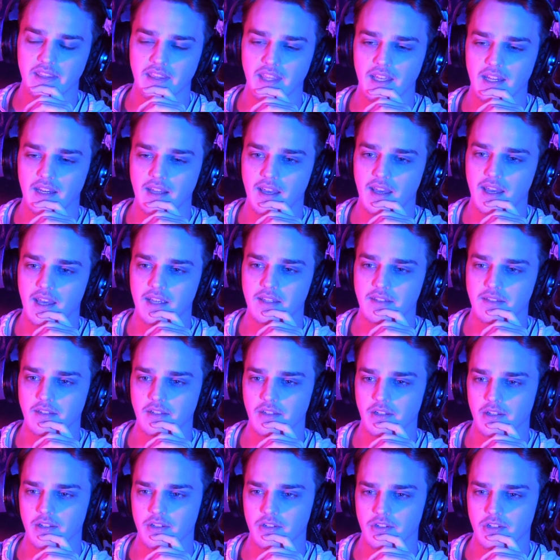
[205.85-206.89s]
that
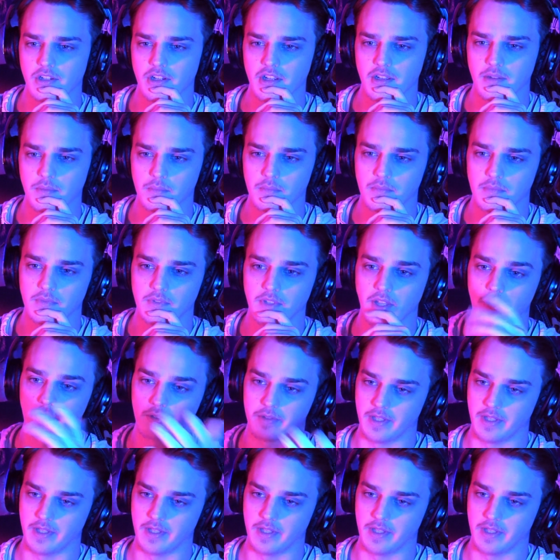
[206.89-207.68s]
hexagon Mr. shape?